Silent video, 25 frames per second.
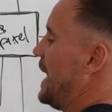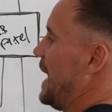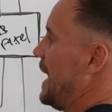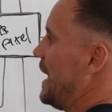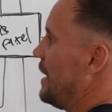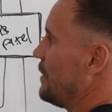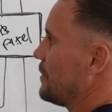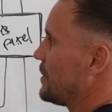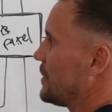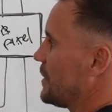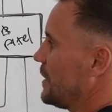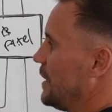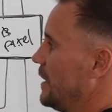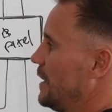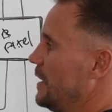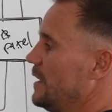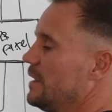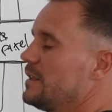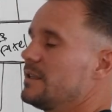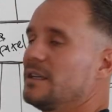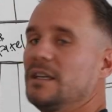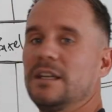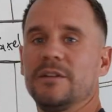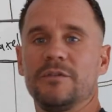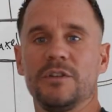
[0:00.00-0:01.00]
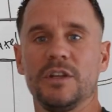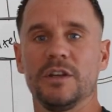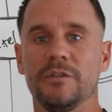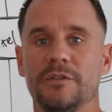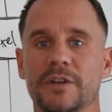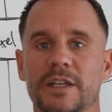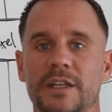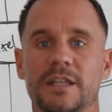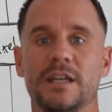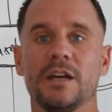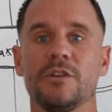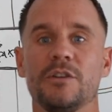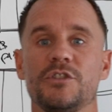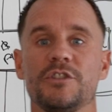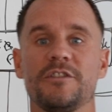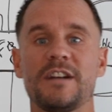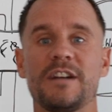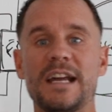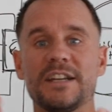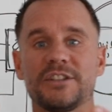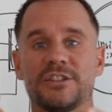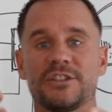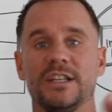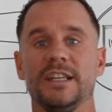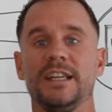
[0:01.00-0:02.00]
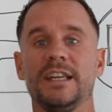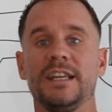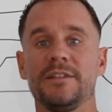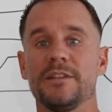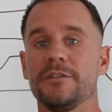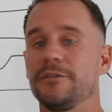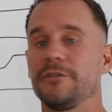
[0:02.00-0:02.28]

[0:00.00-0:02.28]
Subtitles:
how to deliver your videos. You're actually in the